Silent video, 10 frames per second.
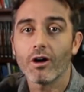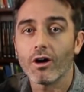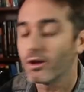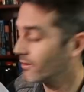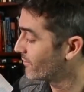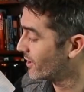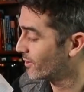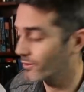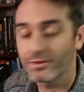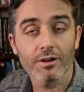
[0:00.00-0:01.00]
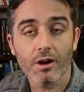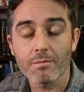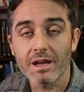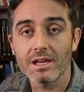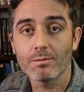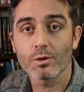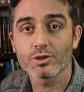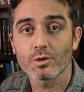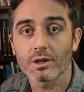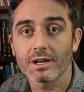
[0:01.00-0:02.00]
All of those are my
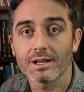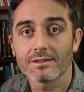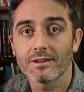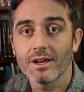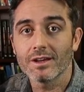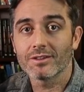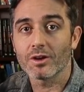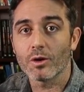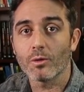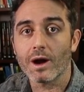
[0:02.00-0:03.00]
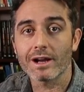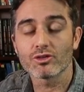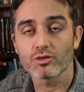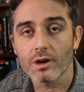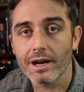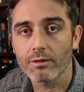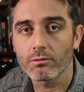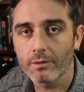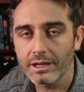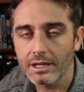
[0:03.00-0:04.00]
keyboard shortcuts. So I try
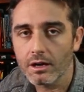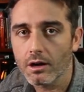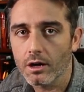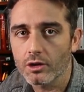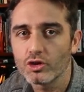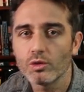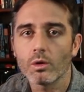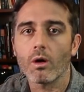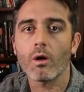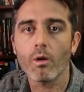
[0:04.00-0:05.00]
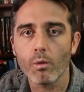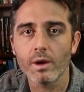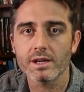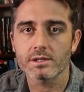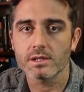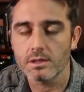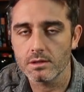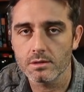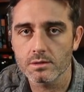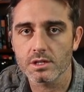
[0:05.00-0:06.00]
really hard to always
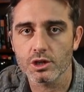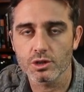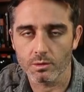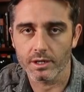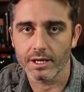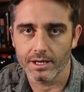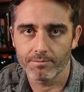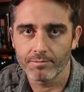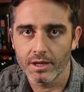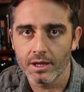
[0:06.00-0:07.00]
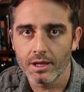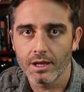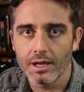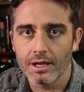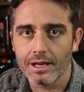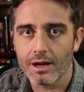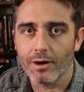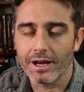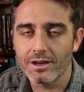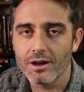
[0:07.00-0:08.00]
use a shortcut. Now,
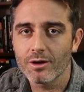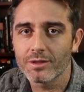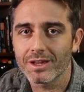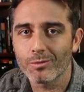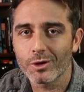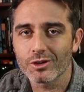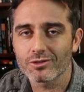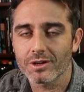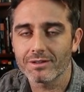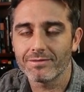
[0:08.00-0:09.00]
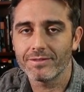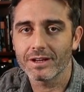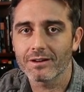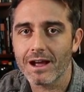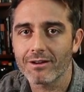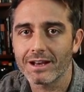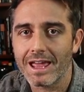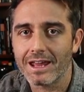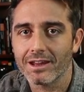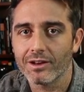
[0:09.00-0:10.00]
I know that when you're trying to figure out an
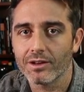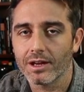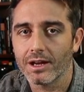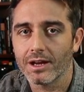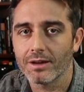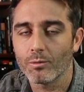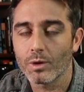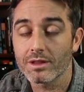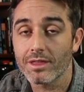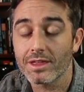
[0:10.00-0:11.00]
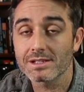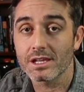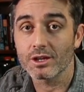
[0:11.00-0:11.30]
edit, uh, one of the things